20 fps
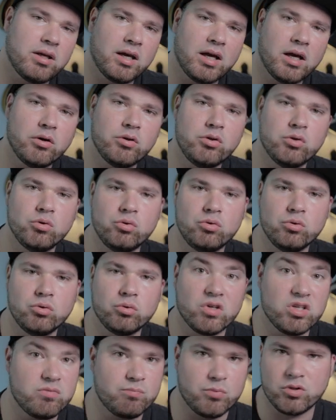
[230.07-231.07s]
how you do
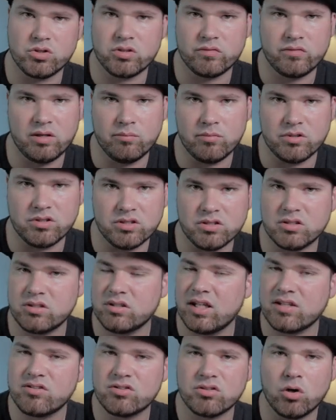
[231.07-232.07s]
responsive images.
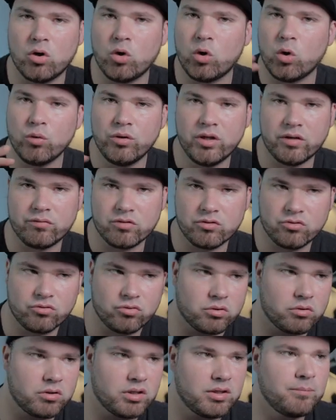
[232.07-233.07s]
That's a whole different
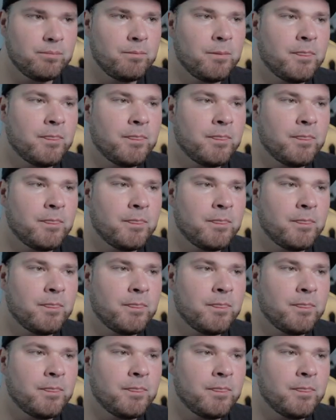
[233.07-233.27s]
story.